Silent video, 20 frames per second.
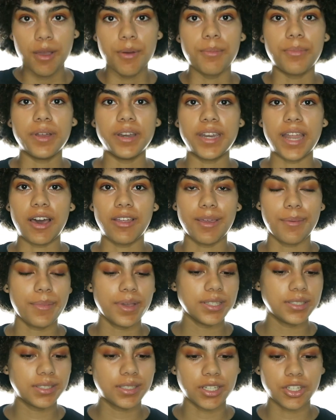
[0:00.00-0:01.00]
but now that
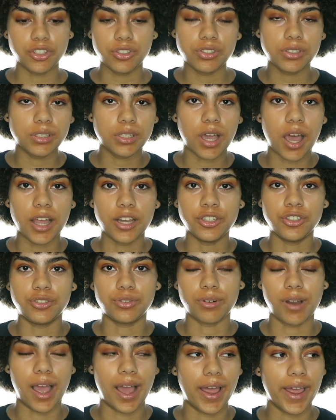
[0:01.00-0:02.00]
my skin just got
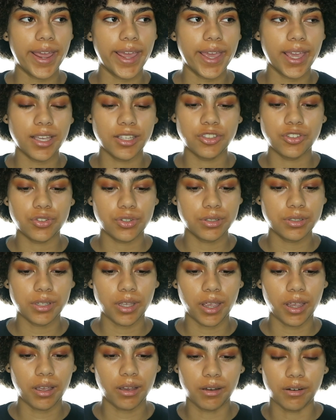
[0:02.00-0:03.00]
dry, it's just
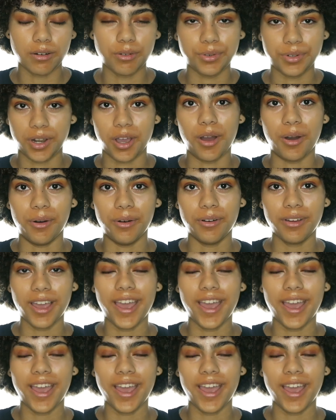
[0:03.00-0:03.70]
like, oh no.